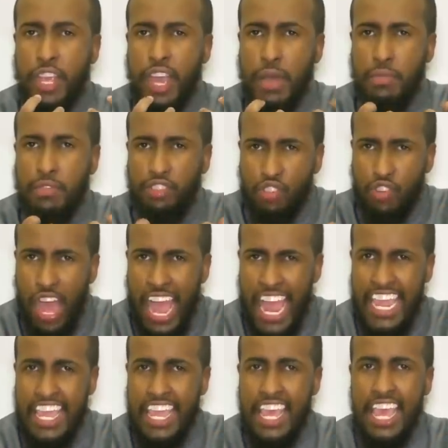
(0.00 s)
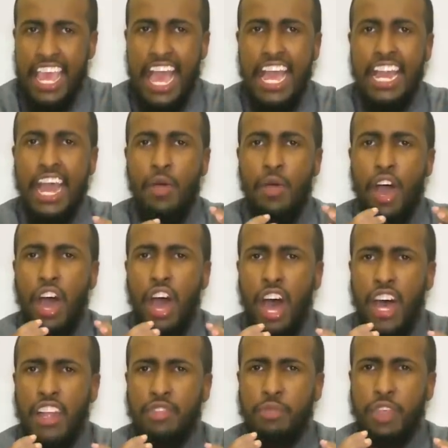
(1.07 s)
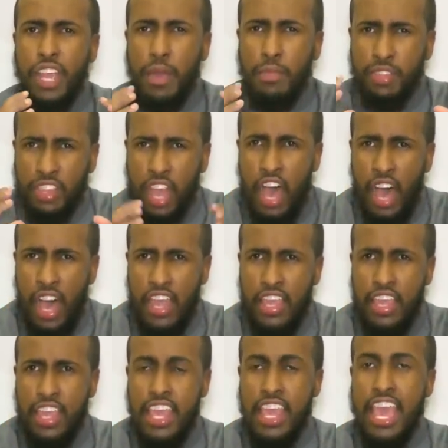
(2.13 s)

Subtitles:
become dry and our hearts become dark